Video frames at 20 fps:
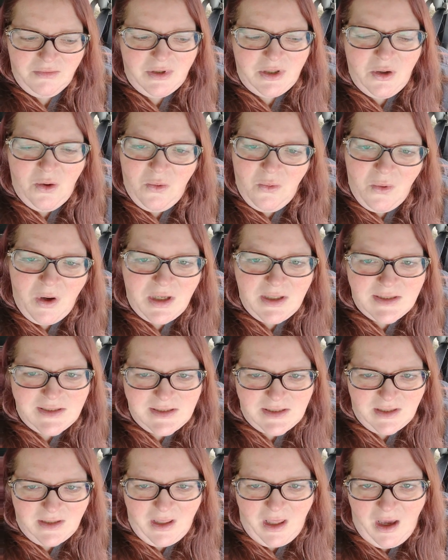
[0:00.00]
don't want to
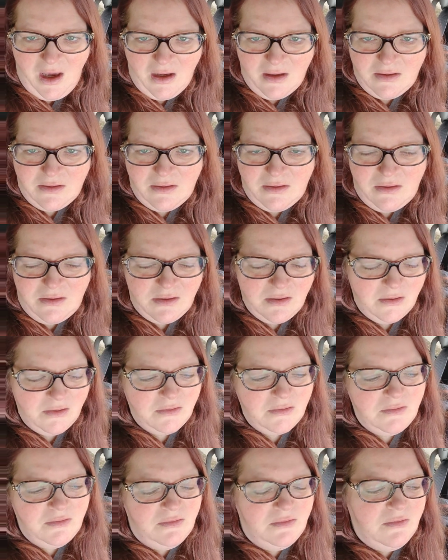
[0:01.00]
see that.
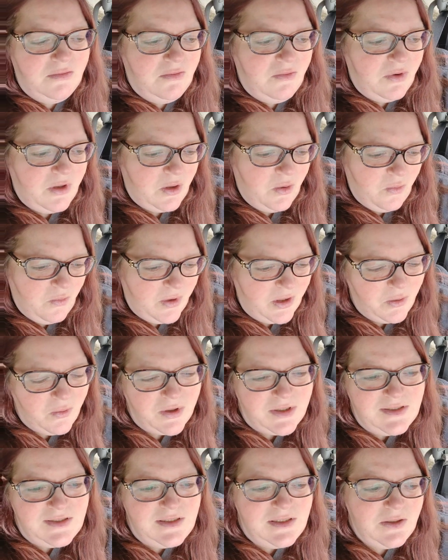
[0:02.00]
We don't
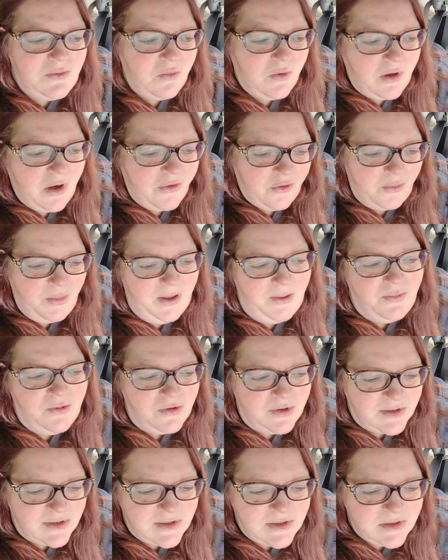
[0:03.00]
want to see what other
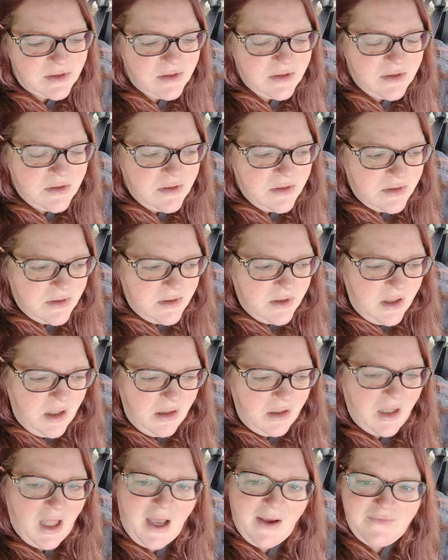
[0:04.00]
people's
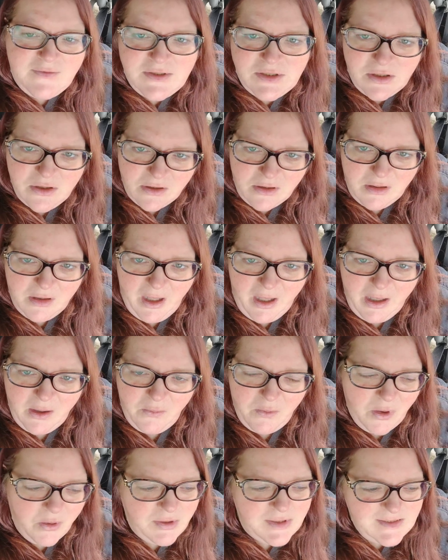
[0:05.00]
lives look like.
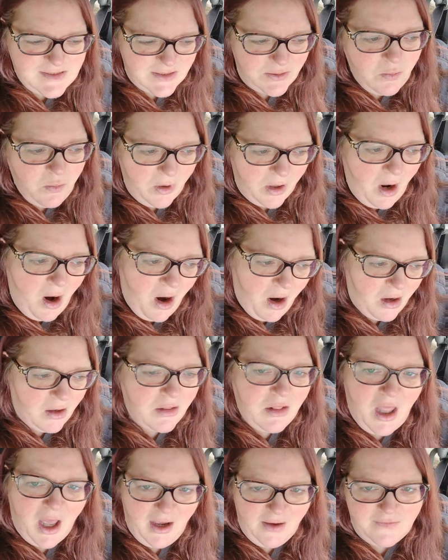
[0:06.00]
We only see what
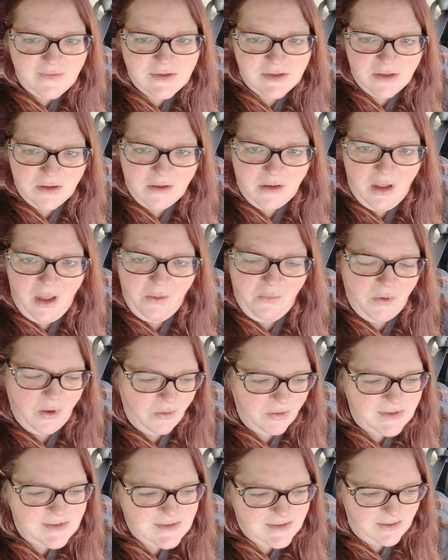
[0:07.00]
our lives look like. We
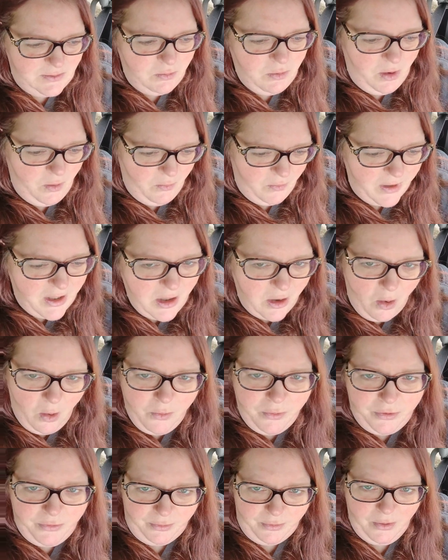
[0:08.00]
only see what we
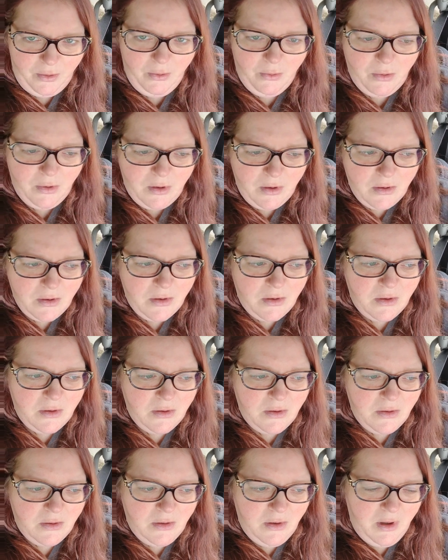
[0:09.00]
go through.
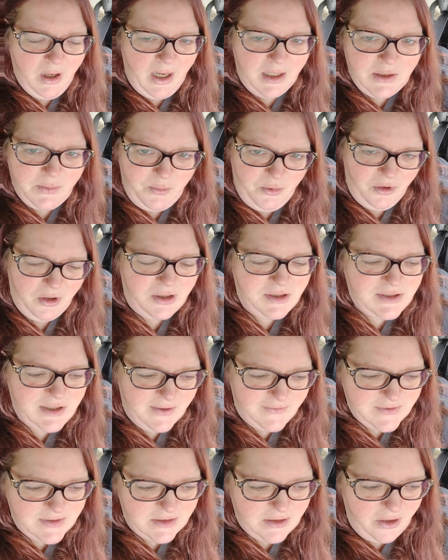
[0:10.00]
And to put
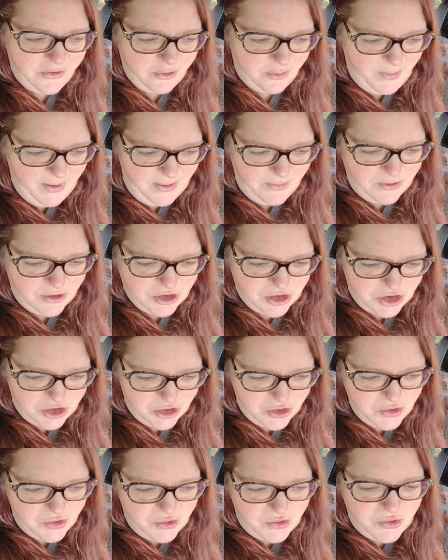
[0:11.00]
ourselves in other people's
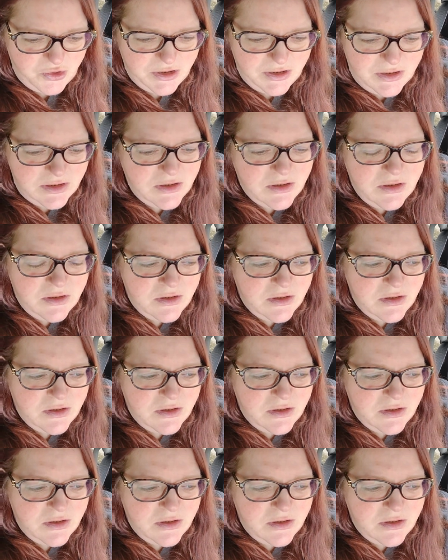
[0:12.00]
shoes,